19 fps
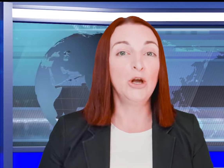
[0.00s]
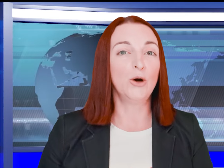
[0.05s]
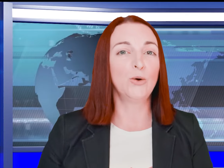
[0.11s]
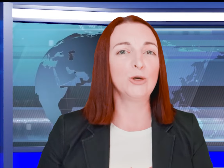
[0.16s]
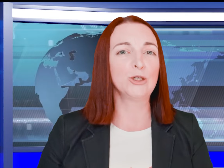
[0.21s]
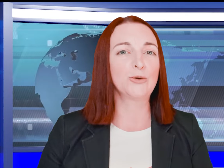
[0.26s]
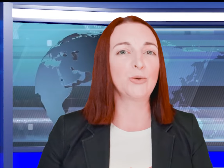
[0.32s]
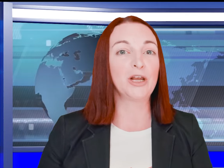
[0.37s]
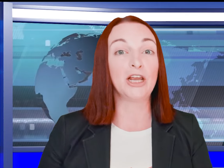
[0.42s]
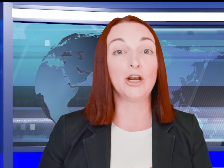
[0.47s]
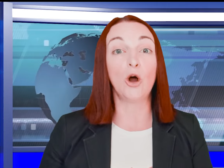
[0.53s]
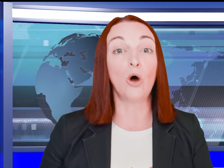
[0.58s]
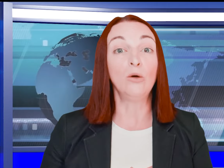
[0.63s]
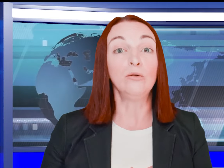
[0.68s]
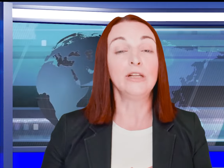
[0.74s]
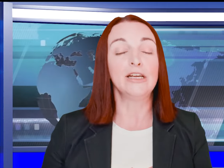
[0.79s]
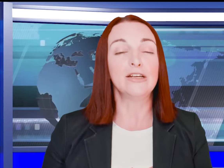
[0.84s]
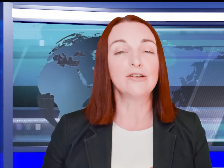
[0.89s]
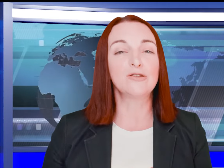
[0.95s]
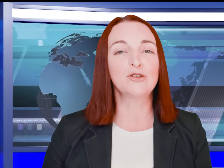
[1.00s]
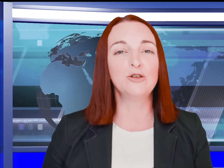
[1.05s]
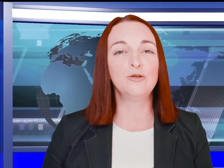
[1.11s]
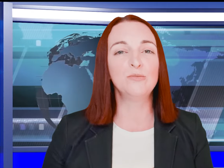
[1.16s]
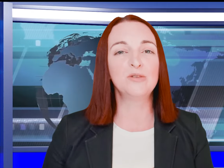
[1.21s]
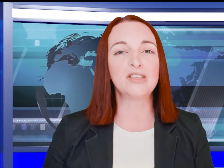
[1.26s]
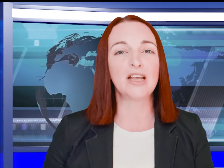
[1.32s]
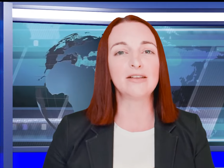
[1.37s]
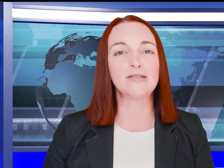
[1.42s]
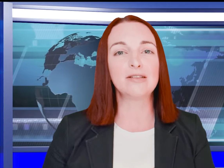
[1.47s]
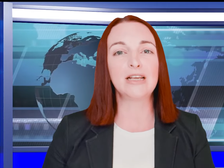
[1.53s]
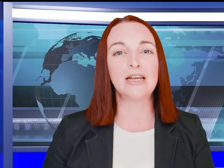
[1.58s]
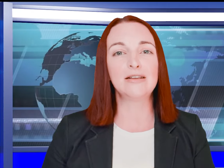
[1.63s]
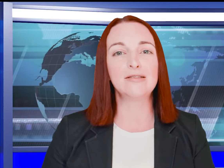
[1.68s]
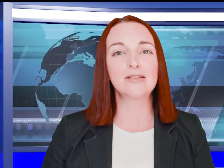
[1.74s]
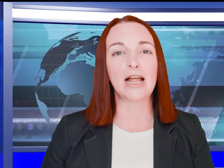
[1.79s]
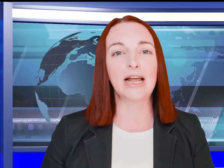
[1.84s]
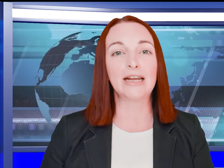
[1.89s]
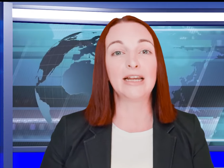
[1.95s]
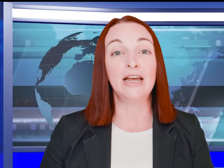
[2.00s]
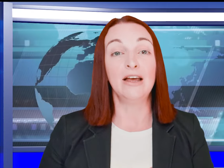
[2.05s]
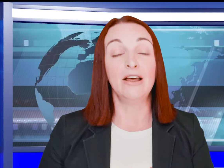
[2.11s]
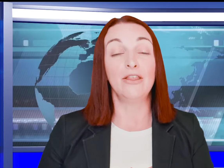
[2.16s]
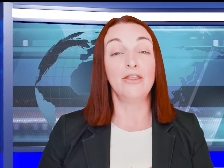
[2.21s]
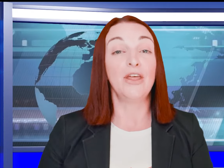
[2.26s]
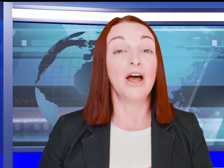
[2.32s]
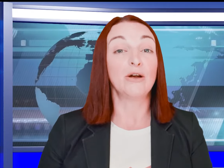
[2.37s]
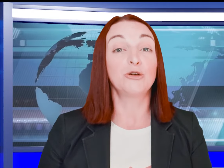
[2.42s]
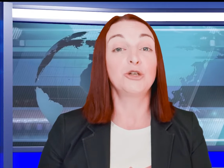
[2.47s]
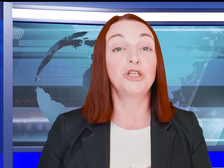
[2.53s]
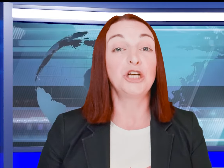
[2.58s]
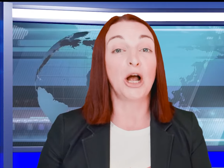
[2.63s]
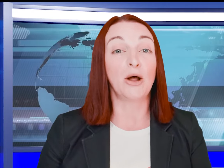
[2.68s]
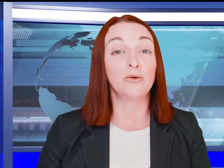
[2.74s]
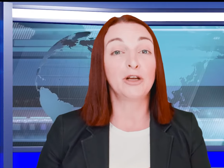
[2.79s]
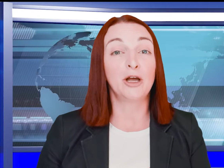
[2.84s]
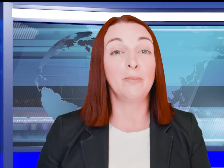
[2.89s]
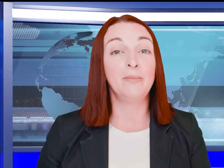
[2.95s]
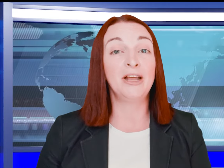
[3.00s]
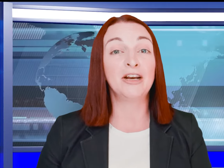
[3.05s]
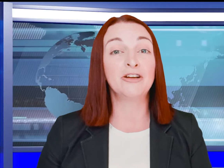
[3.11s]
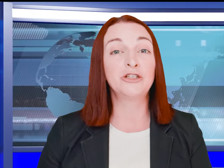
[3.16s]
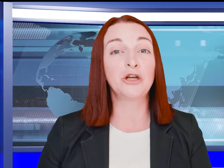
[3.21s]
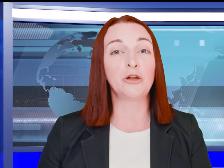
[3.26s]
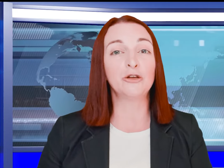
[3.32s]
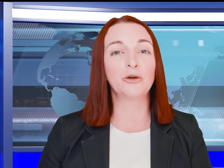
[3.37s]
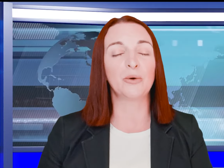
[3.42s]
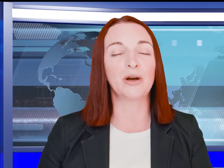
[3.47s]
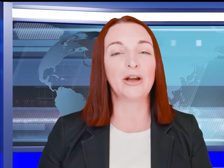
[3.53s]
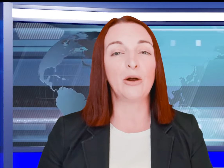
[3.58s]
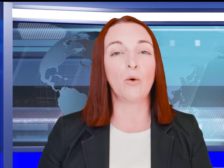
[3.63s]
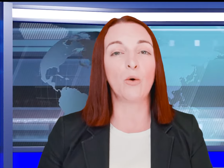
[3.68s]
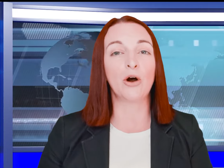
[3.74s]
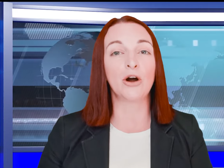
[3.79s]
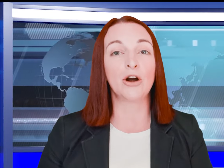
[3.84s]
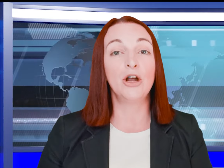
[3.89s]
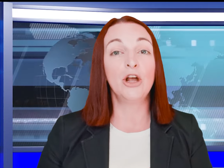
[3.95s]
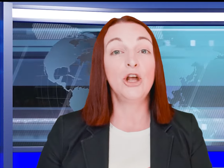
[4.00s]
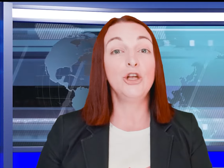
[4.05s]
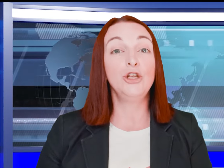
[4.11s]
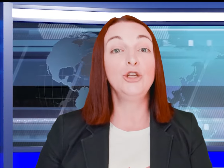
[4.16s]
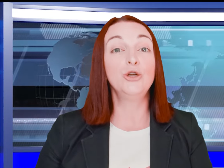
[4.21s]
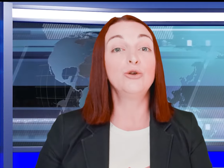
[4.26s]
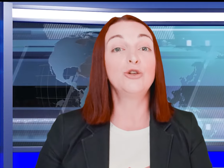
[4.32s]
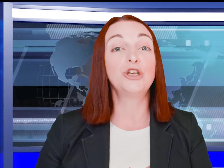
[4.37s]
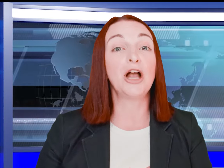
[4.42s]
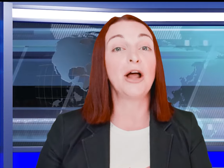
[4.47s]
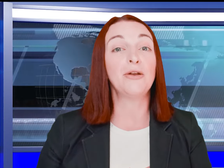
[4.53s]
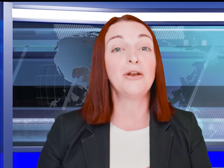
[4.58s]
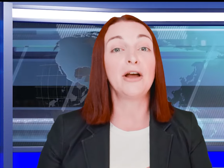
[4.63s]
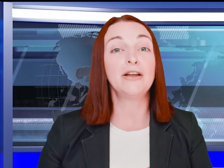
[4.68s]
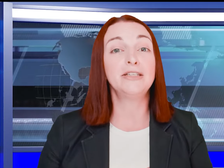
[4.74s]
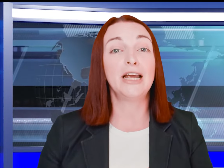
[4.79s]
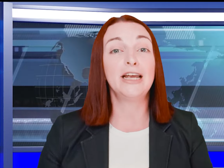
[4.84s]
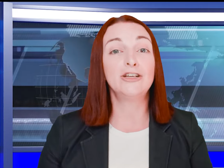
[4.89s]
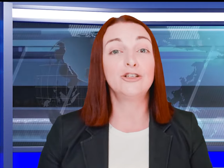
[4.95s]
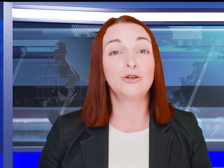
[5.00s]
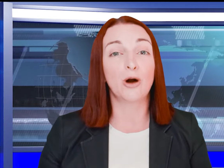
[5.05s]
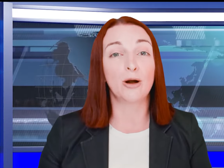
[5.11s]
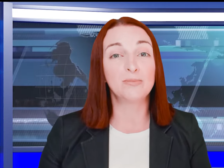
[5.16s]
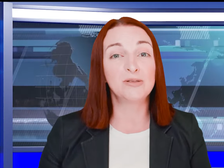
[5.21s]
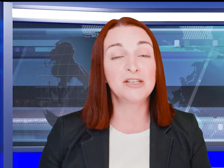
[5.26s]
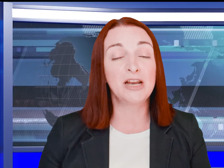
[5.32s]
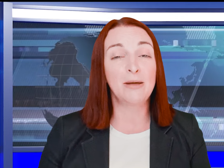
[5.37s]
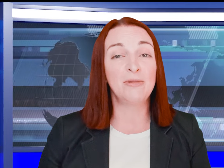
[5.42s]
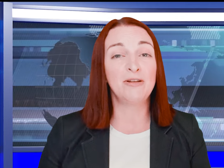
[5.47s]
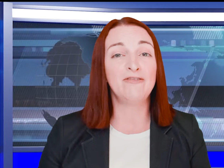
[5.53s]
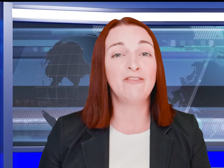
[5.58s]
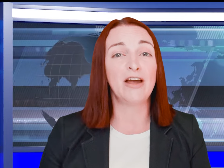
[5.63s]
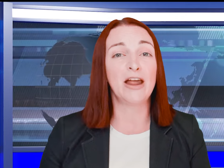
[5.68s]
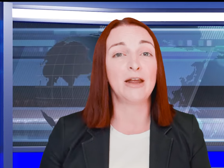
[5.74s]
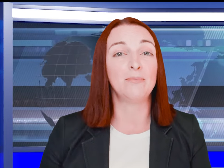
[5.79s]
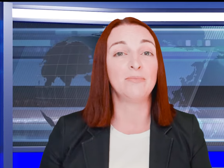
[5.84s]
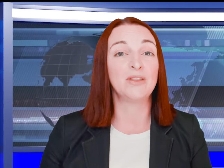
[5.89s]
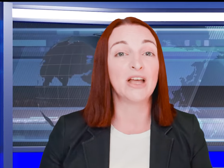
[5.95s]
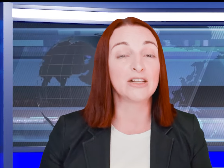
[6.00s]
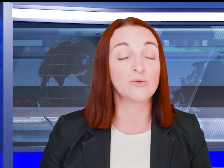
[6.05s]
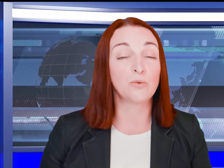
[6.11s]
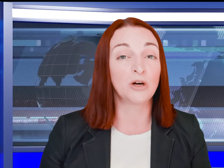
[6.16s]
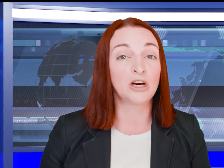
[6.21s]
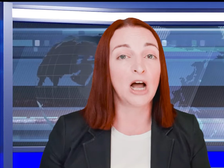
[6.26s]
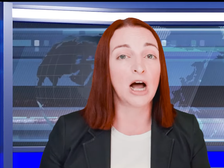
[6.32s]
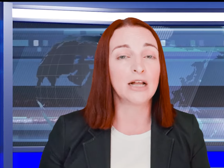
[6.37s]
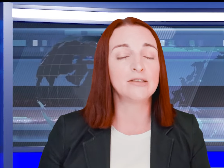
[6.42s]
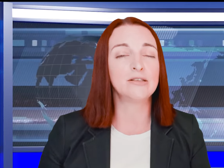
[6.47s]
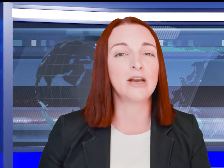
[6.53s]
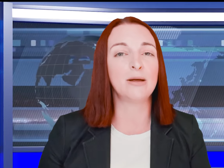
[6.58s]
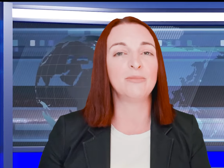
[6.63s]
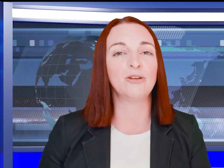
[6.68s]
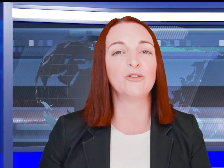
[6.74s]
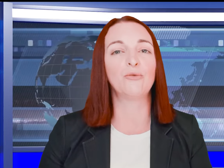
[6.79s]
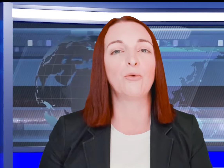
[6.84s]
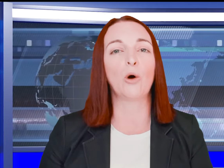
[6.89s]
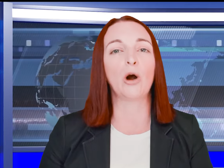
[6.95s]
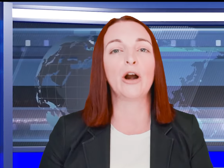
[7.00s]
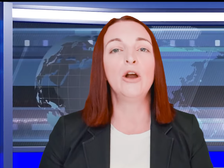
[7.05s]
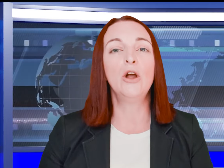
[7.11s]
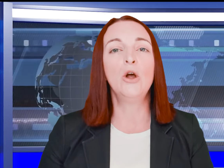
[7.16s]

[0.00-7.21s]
which we can only assume says things like, Thou shalt commit adultery, or You shall not take Trump's name in vain, that's what God's name is for,